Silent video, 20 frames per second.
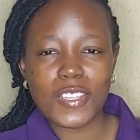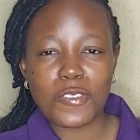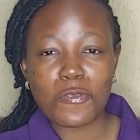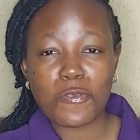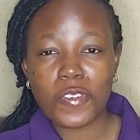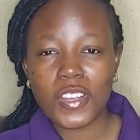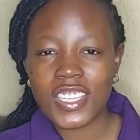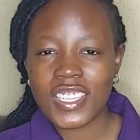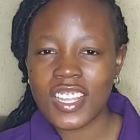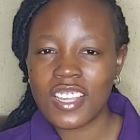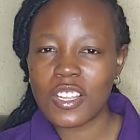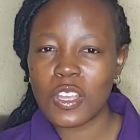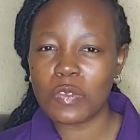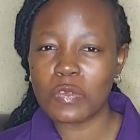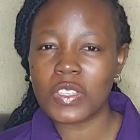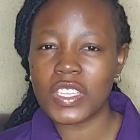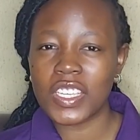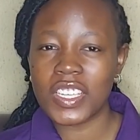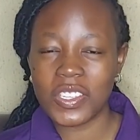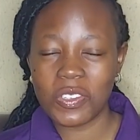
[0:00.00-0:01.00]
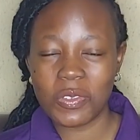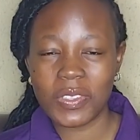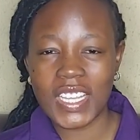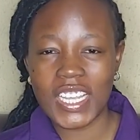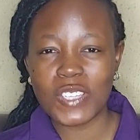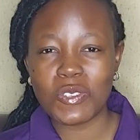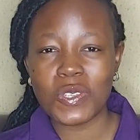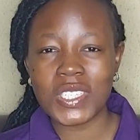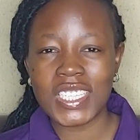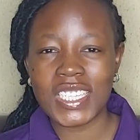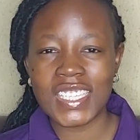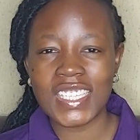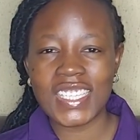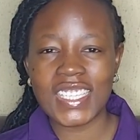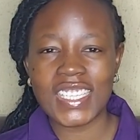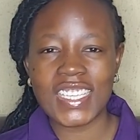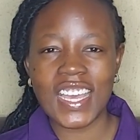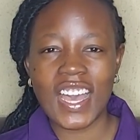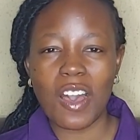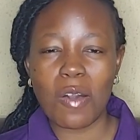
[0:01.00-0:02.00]
In the first stage of the illness, which
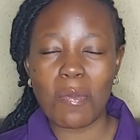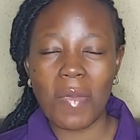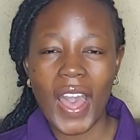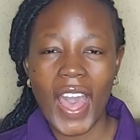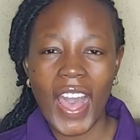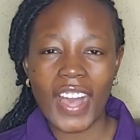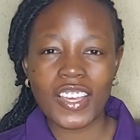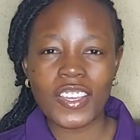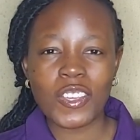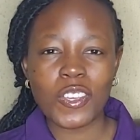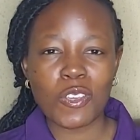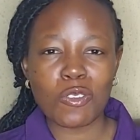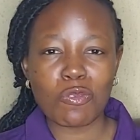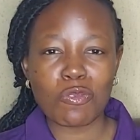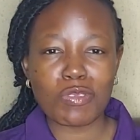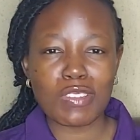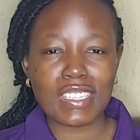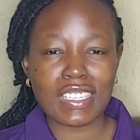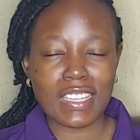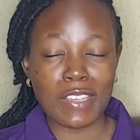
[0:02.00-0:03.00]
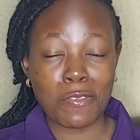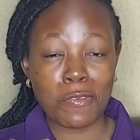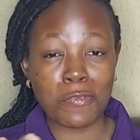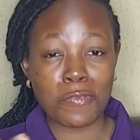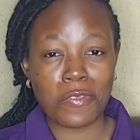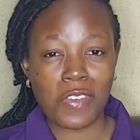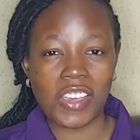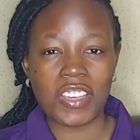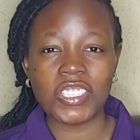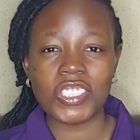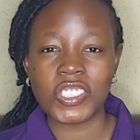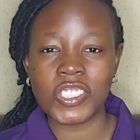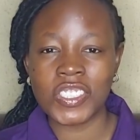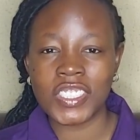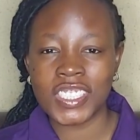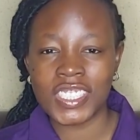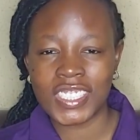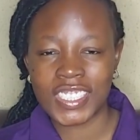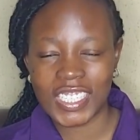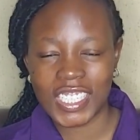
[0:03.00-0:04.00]
is the acute
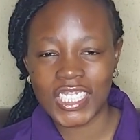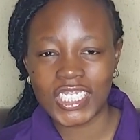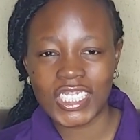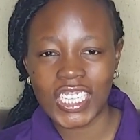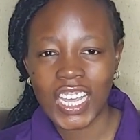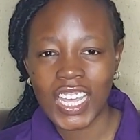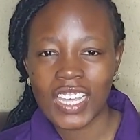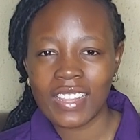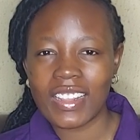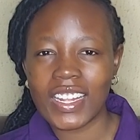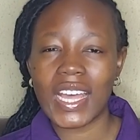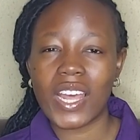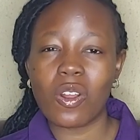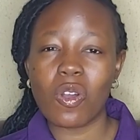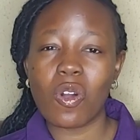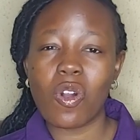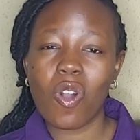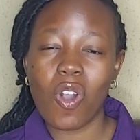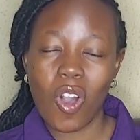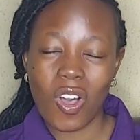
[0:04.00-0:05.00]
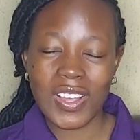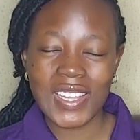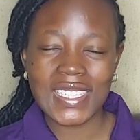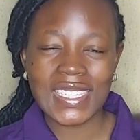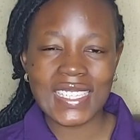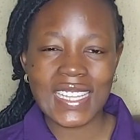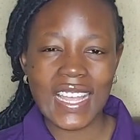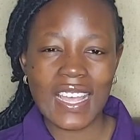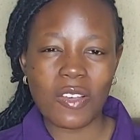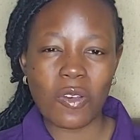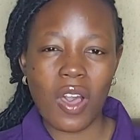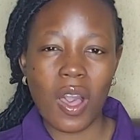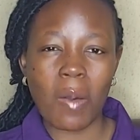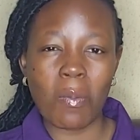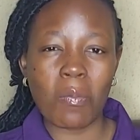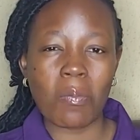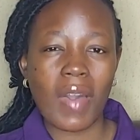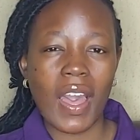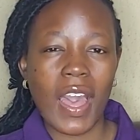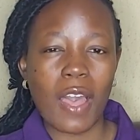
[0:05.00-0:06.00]
infection stage, that occurs
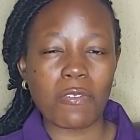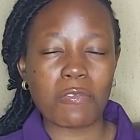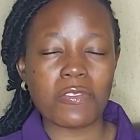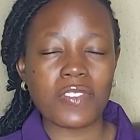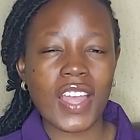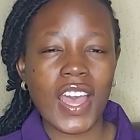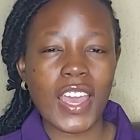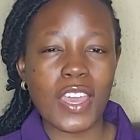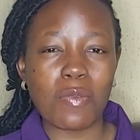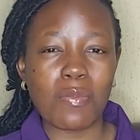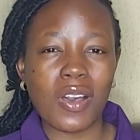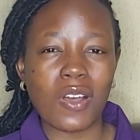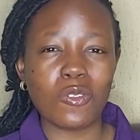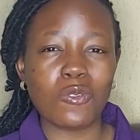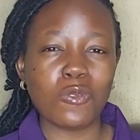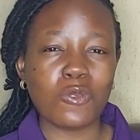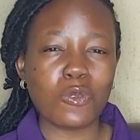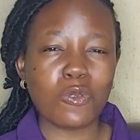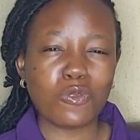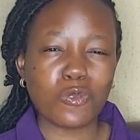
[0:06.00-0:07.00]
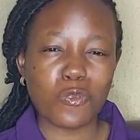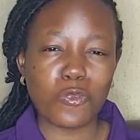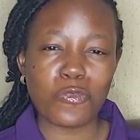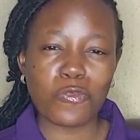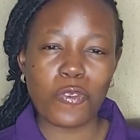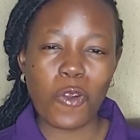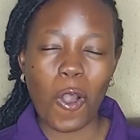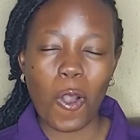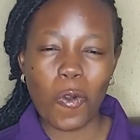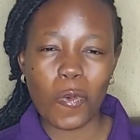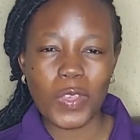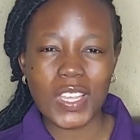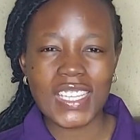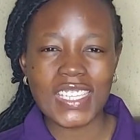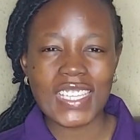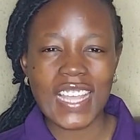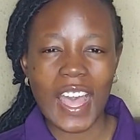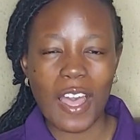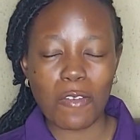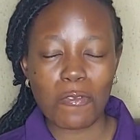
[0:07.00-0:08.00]
after about 2 to 4
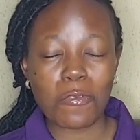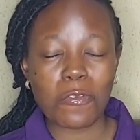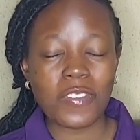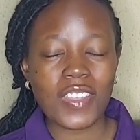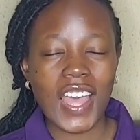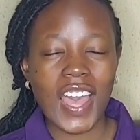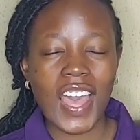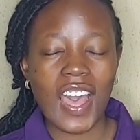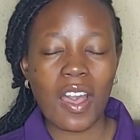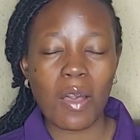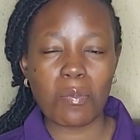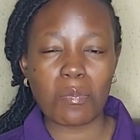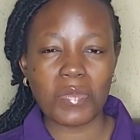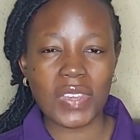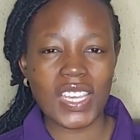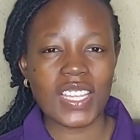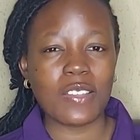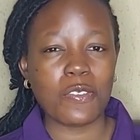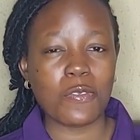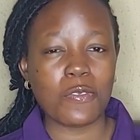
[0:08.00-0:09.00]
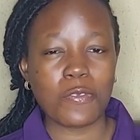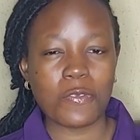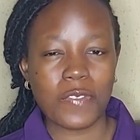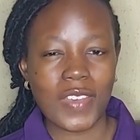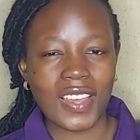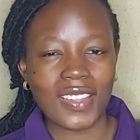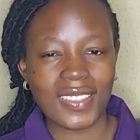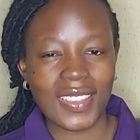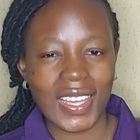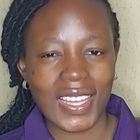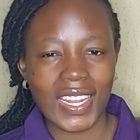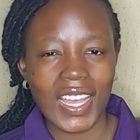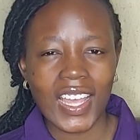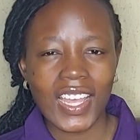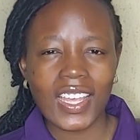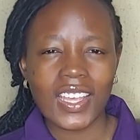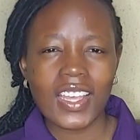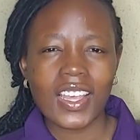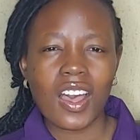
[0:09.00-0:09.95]
weeks after being infected,